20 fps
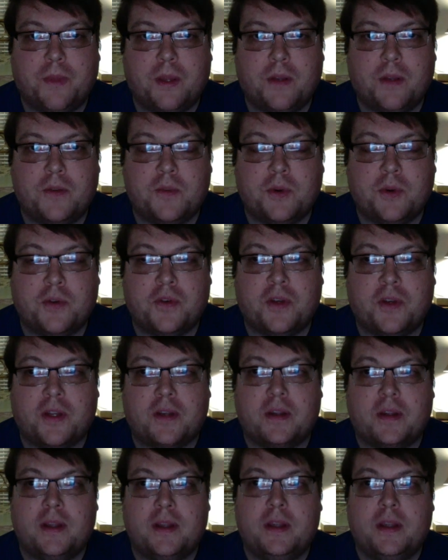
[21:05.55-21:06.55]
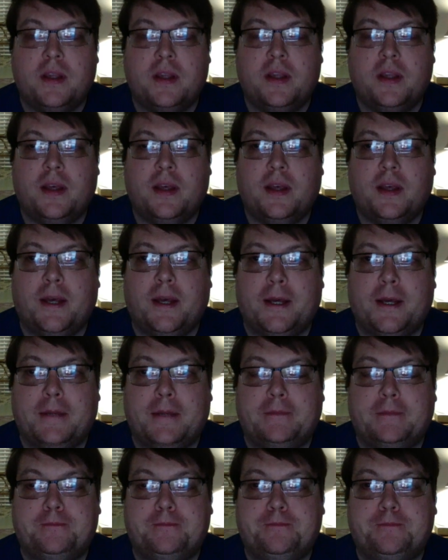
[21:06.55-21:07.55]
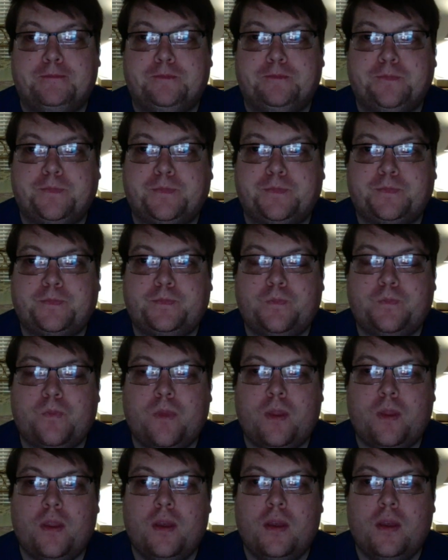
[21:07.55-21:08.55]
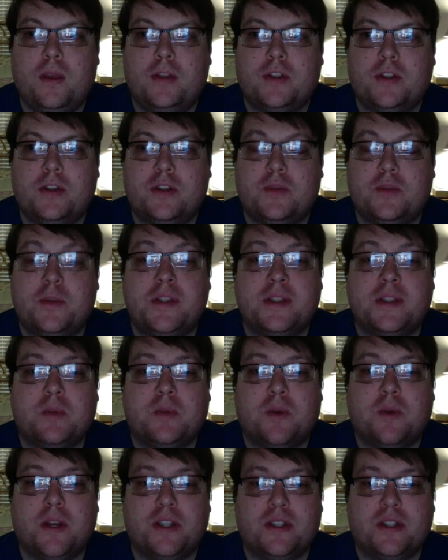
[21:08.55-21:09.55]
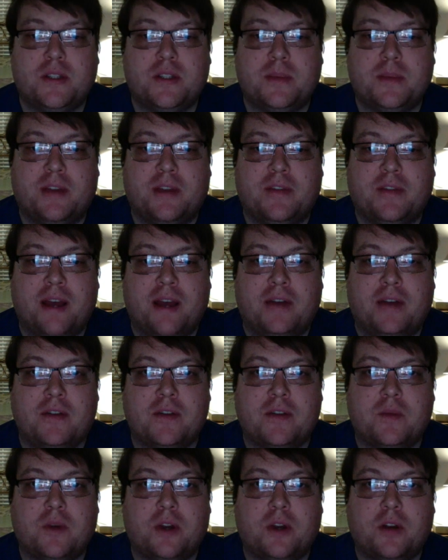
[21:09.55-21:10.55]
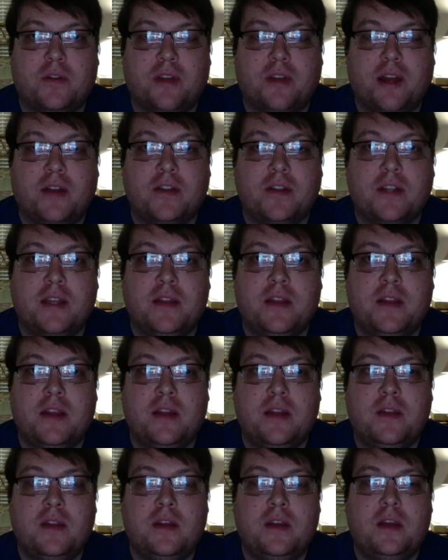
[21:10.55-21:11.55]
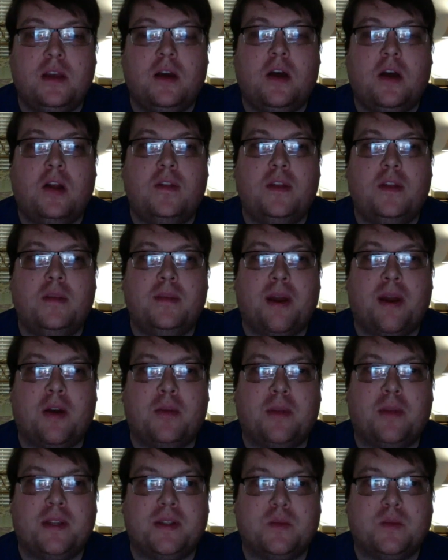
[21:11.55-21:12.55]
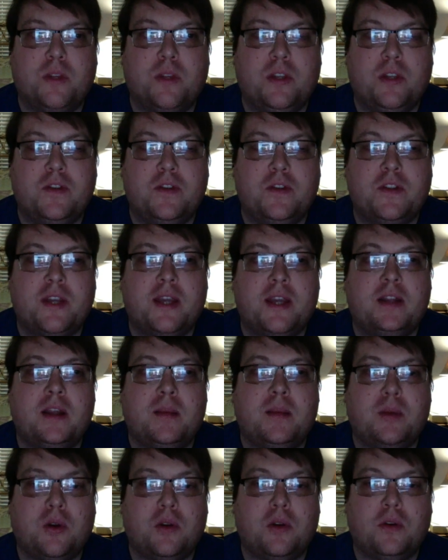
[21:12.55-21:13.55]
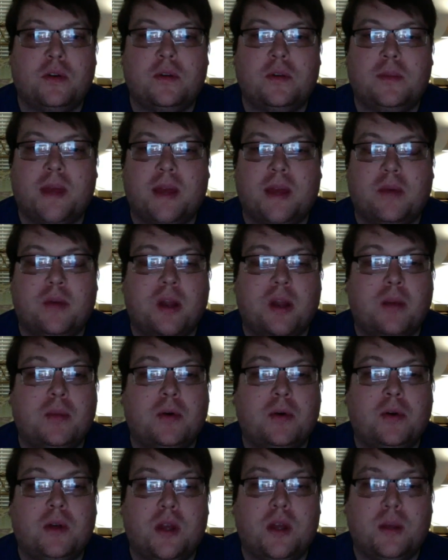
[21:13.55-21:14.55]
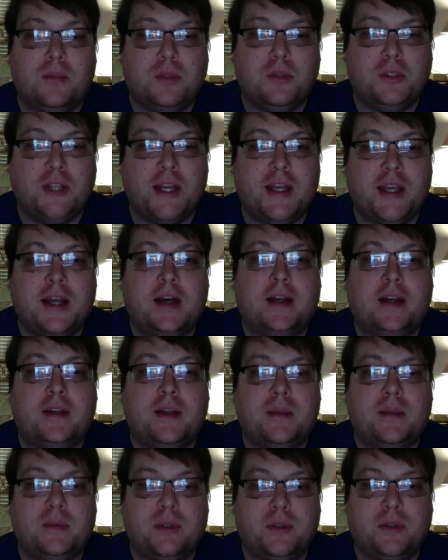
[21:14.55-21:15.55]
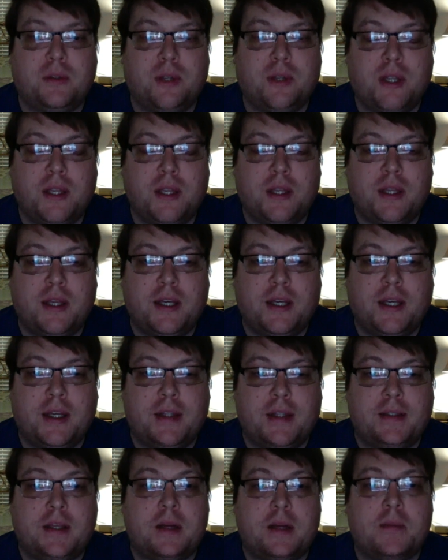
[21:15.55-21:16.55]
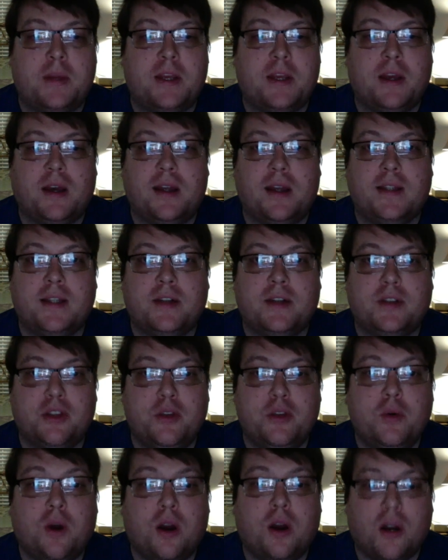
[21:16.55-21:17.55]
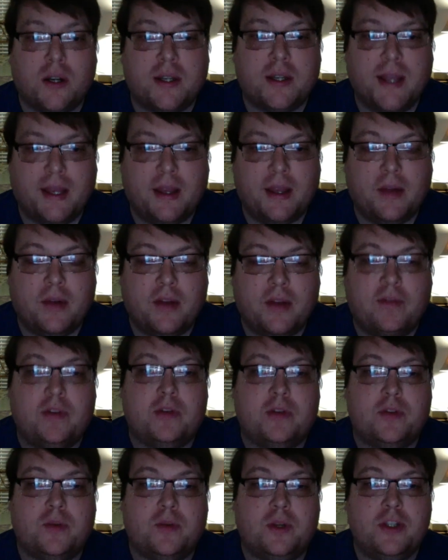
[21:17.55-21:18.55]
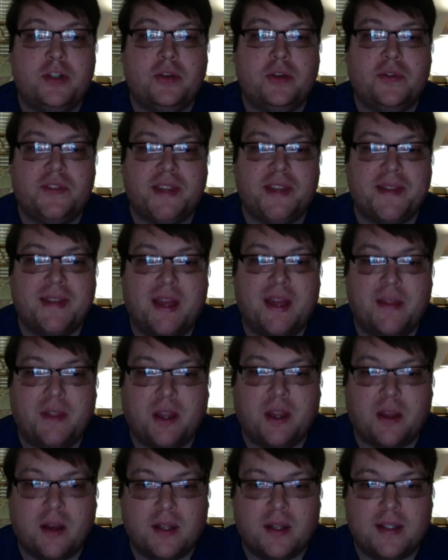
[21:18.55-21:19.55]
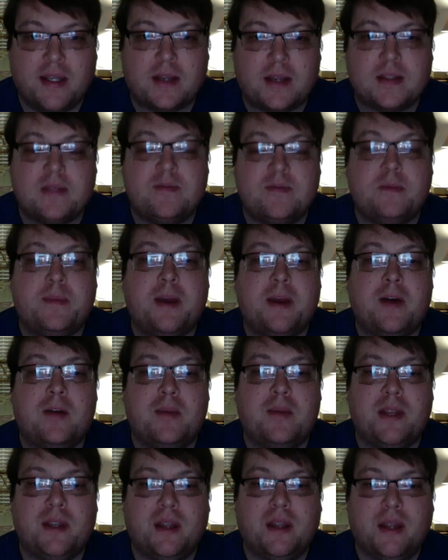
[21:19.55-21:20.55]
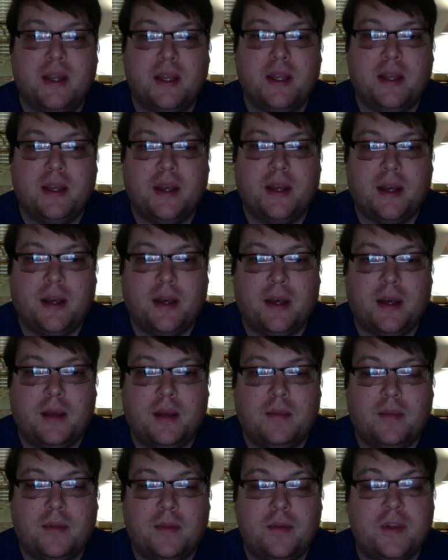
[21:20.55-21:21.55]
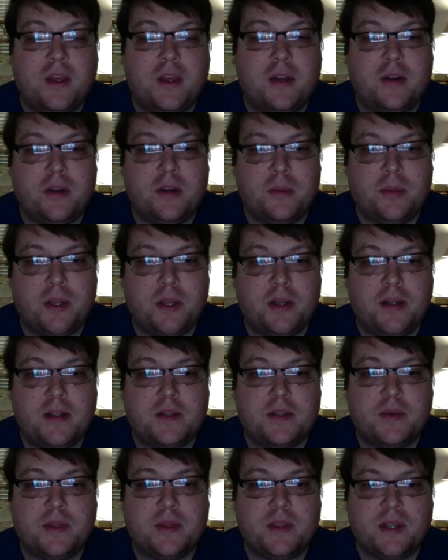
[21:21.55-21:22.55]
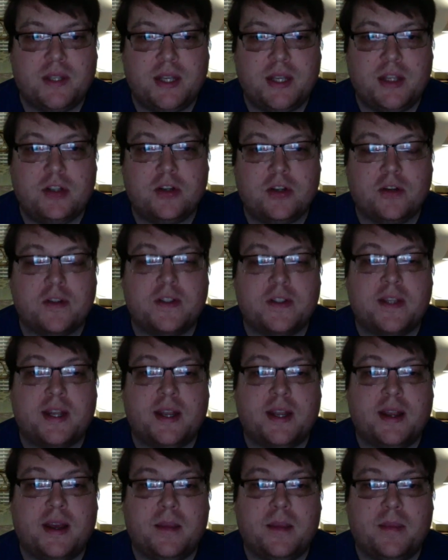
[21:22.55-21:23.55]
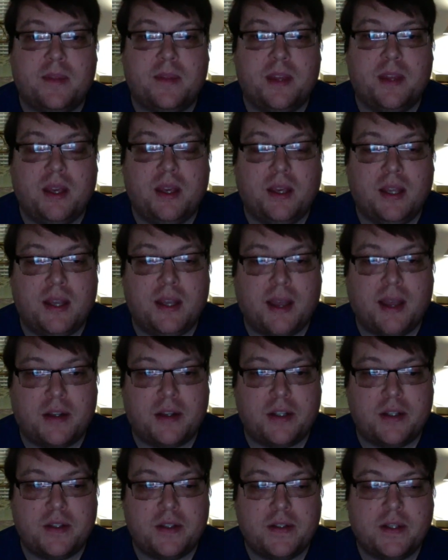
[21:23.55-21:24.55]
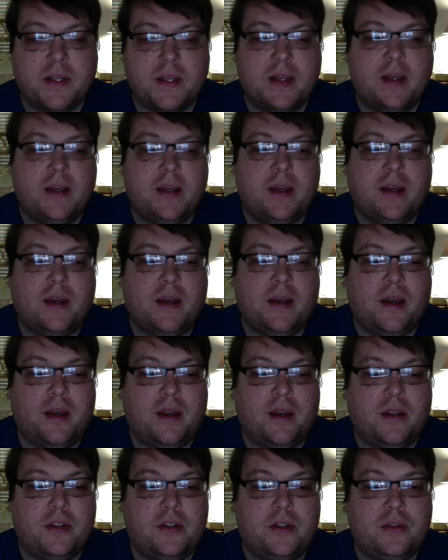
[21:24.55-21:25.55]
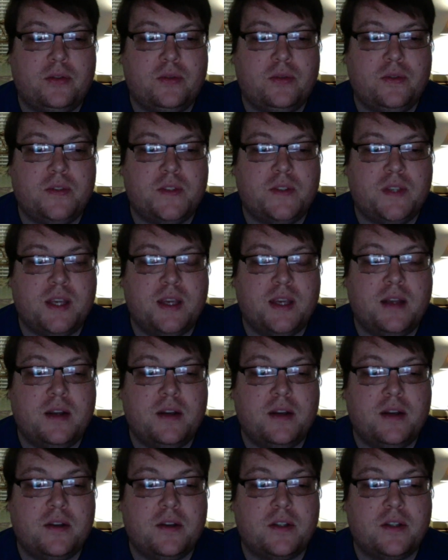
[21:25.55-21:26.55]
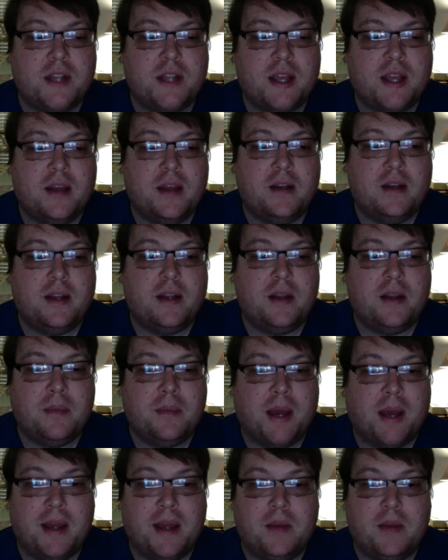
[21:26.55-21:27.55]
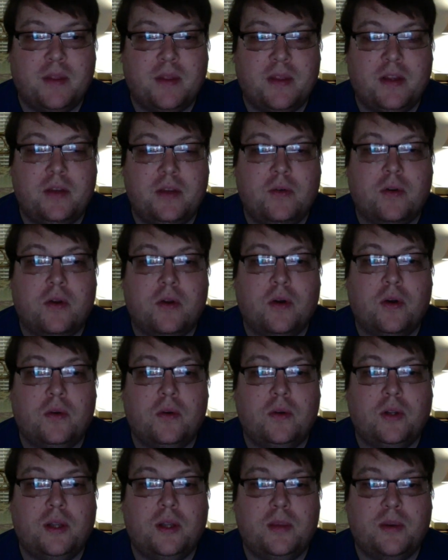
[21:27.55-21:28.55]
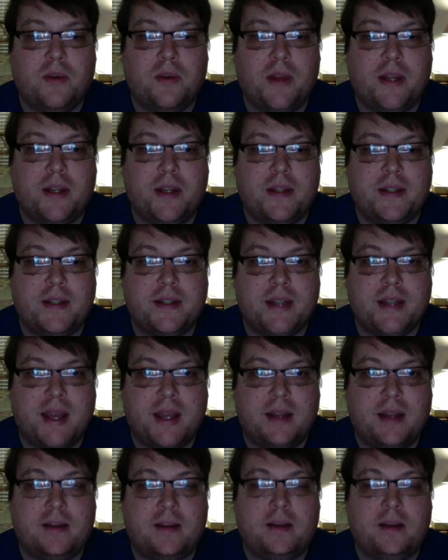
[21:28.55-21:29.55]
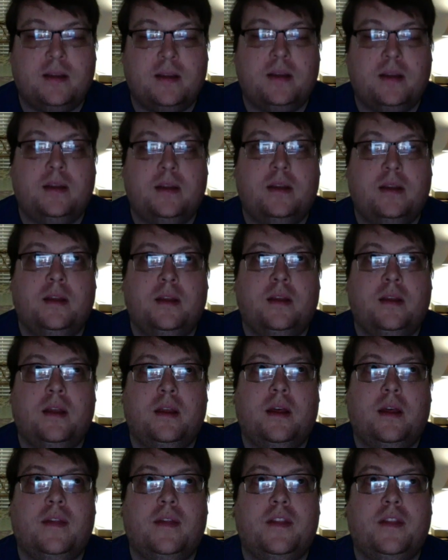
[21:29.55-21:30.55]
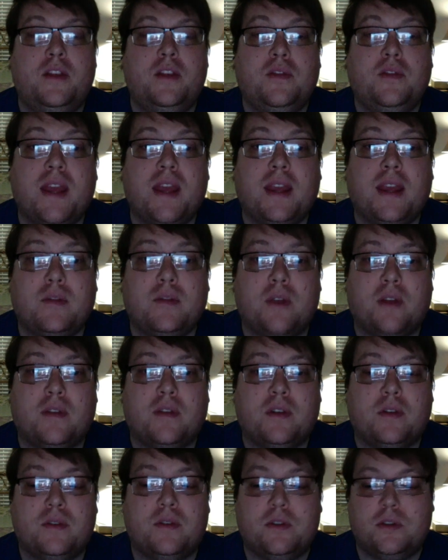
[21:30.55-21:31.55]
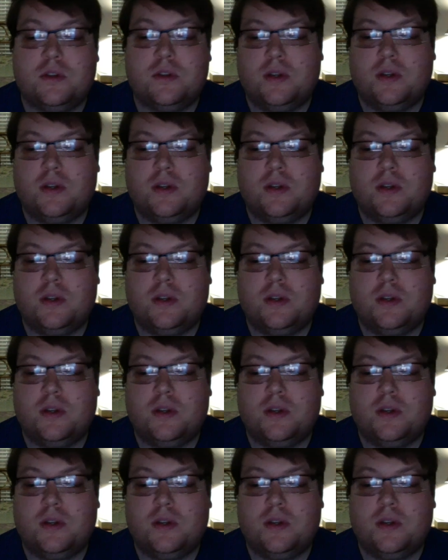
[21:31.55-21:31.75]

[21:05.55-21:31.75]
It's perfect. Um, so there's been some questions about vows, or what are vows. In all the empowerments, when you say Namo Guru Be, Namo Buddhaya, Namo Dharmaya, etc., you are taking refuge. Once you have said that in the context of empowerment, through the interdependence with the teacher, setting up the connections to see and understand and abide within your own liberated state, then you've taken refuge.